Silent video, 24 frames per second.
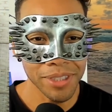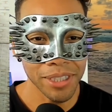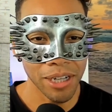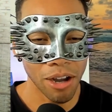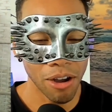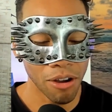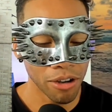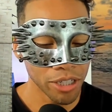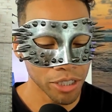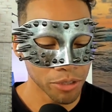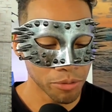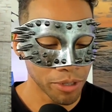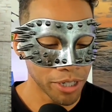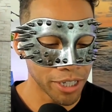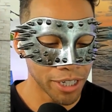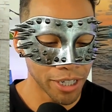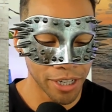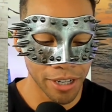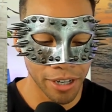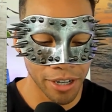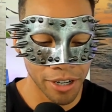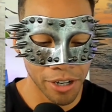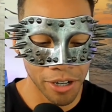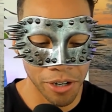always ready to
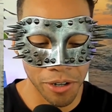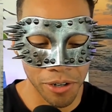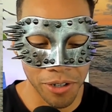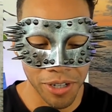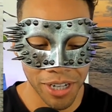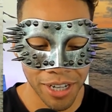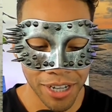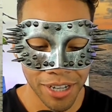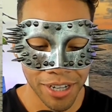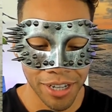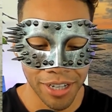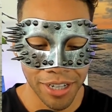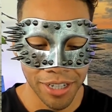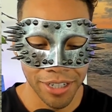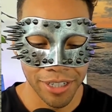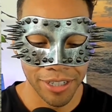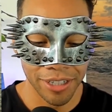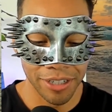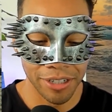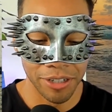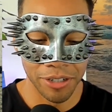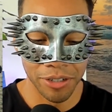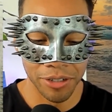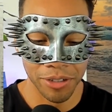go.
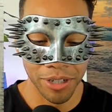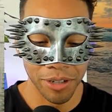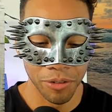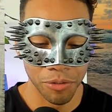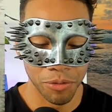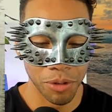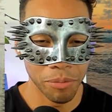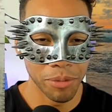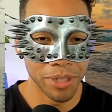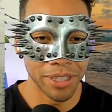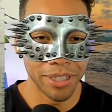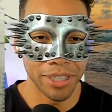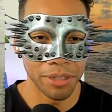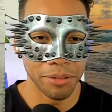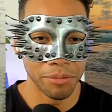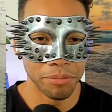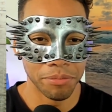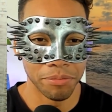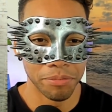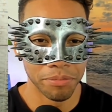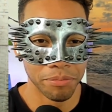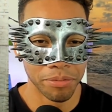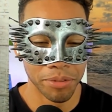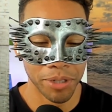Women
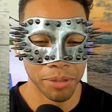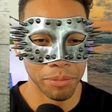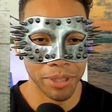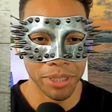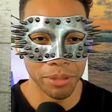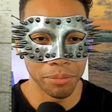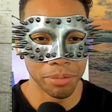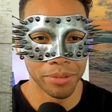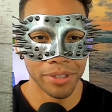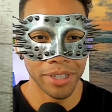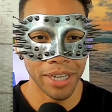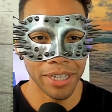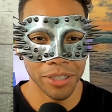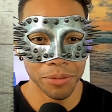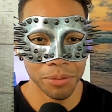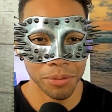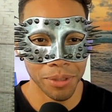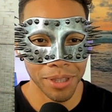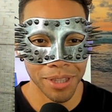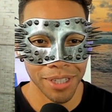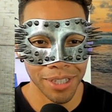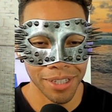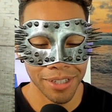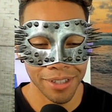seemed pretty much obsessed
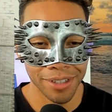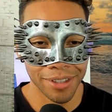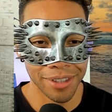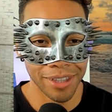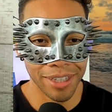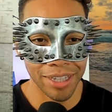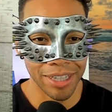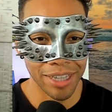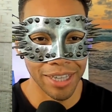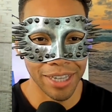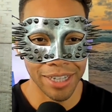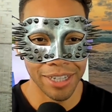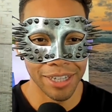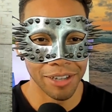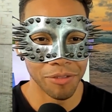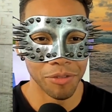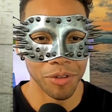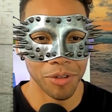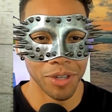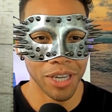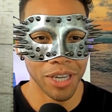with it. They like, if you